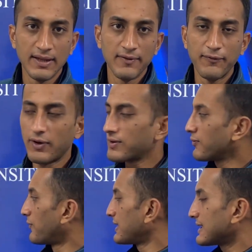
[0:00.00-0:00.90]
For
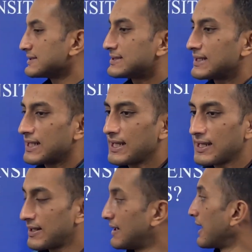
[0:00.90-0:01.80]
one density
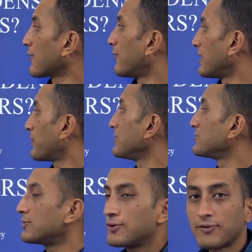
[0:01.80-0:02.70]
like
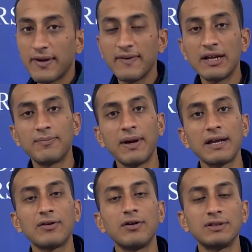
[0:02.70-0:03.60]
1.025, it
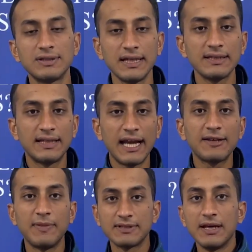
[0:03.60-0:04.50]
might not sink
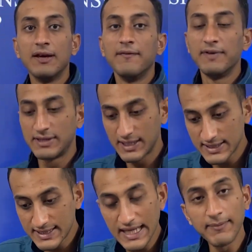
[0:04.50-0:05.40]
that much with the
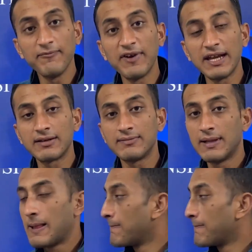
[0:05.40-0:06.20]
same weight,